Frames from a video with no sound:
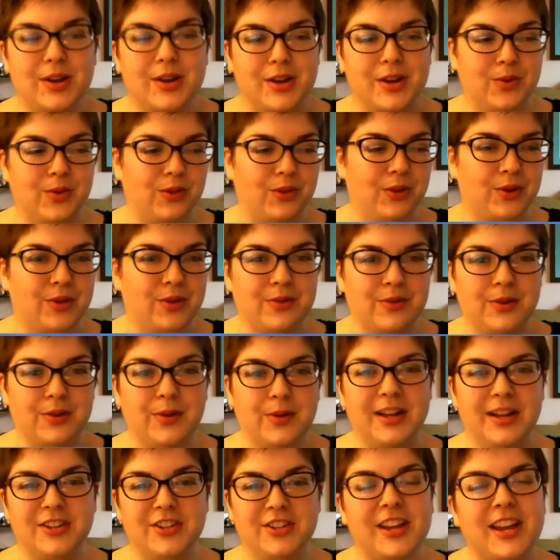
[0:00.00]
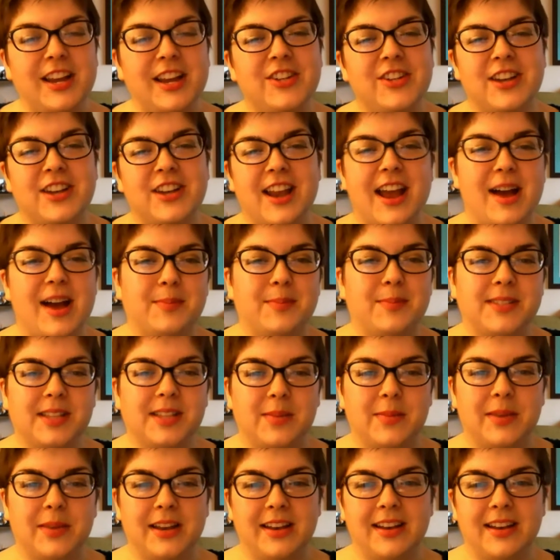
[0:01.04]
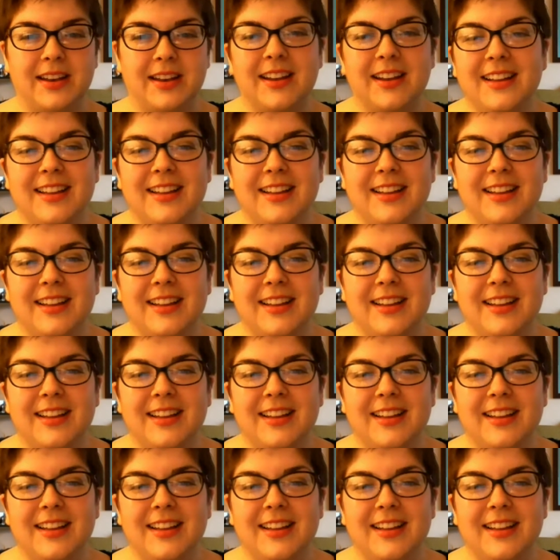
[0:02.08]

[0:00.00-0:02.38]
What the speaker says: and you look through education apps, I mean,